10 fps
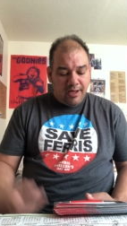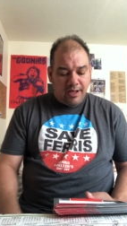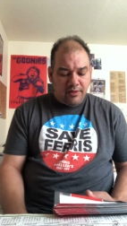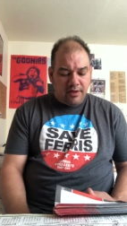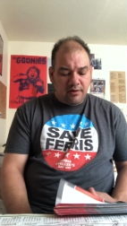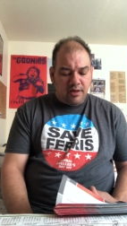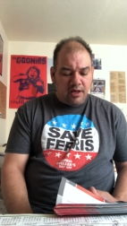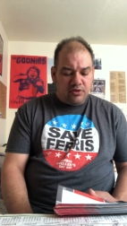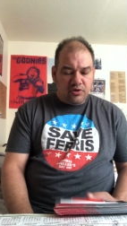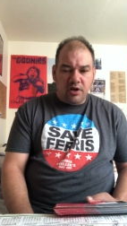And then
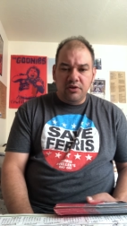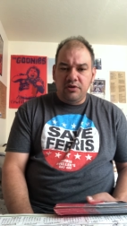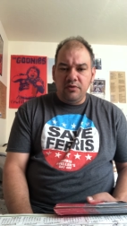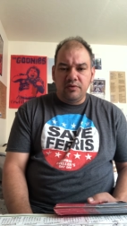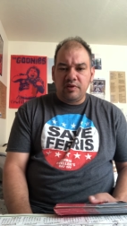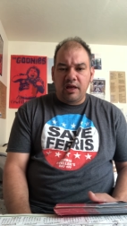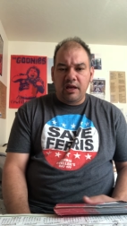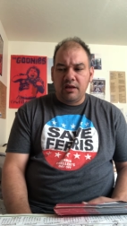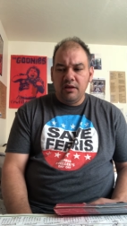uh, John Cusack,